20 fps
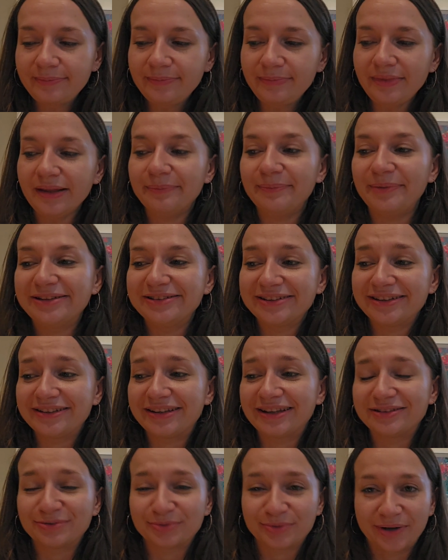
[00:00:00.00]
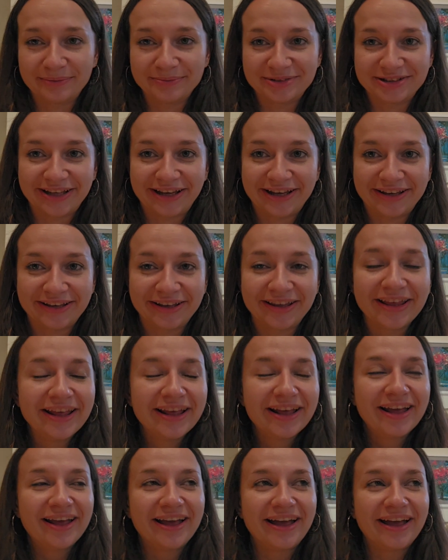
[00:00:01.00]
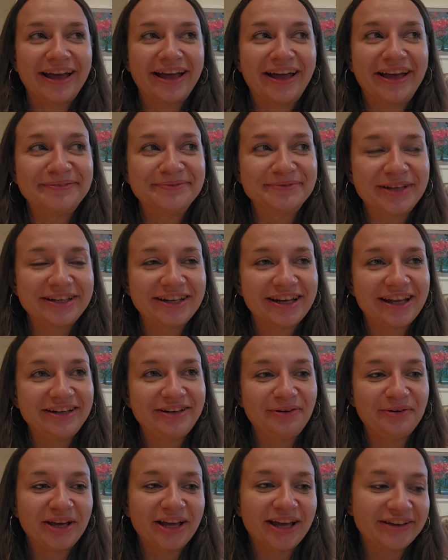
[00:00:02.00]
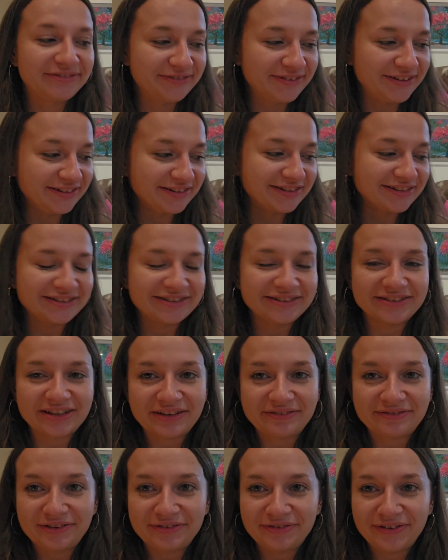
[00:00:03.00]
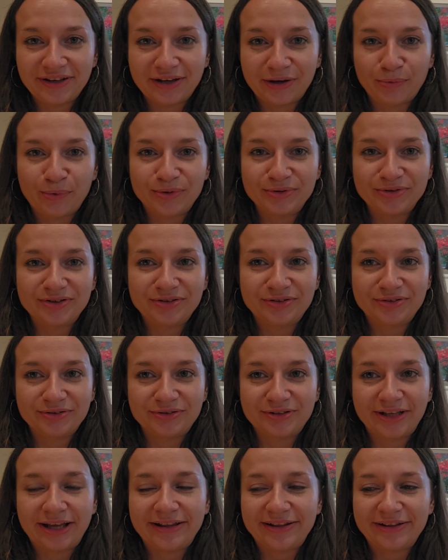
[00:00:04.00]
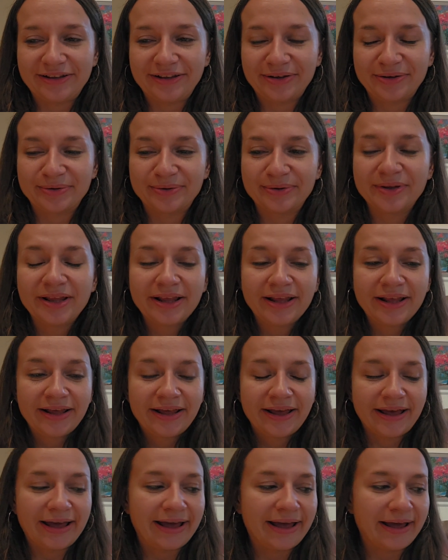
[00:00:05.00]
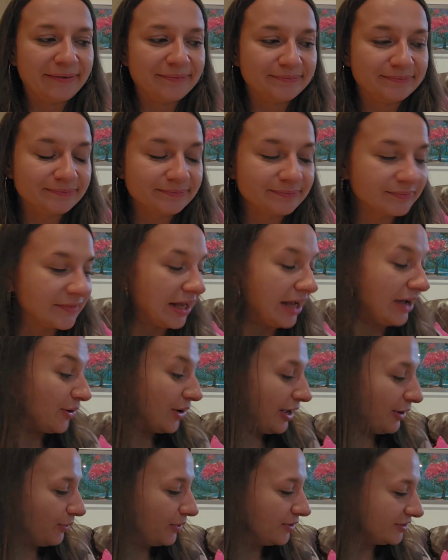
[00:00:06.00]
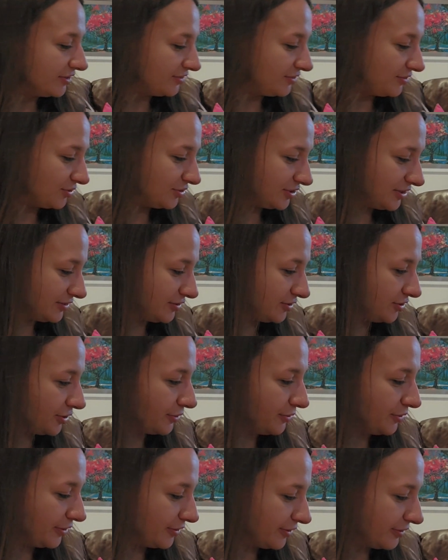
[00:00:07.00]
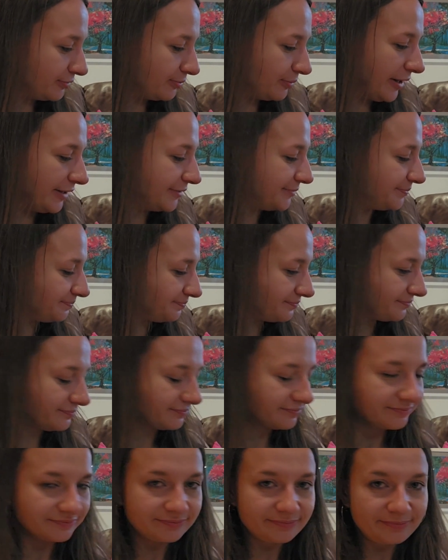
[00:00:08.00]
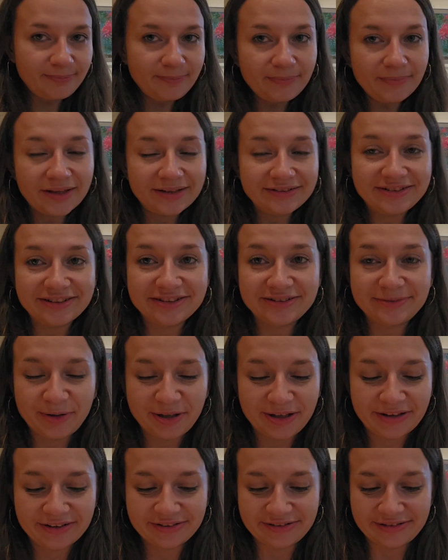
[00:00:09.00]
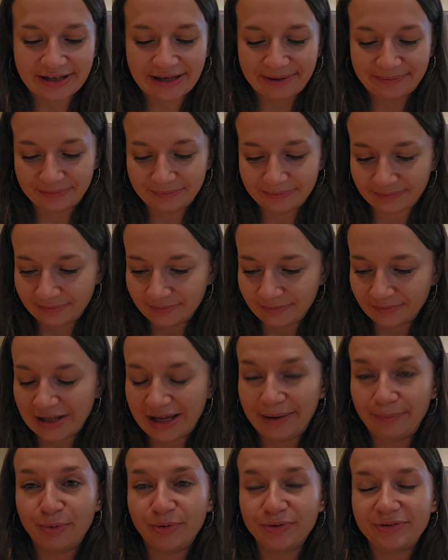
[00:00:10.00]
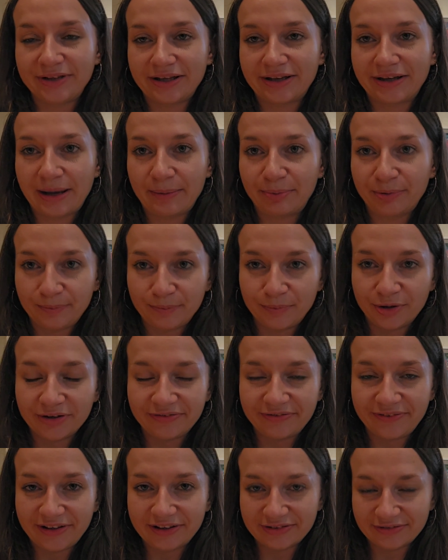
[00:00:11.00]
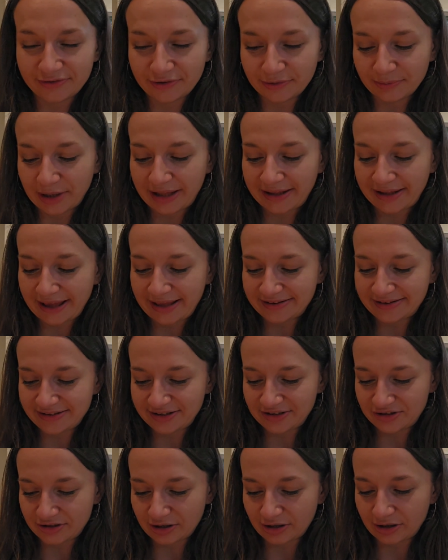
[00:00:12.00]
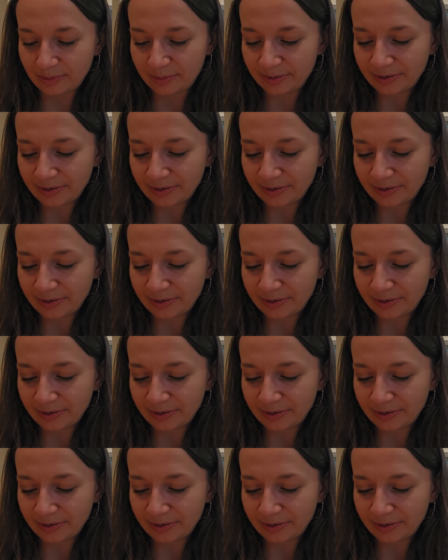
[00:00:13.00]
Basically, that's what I'm saying. And anyway, I think this is everything I wanted to tell you. I wanted to just show you as well, just because I bought a couple more things from that Etsy shop,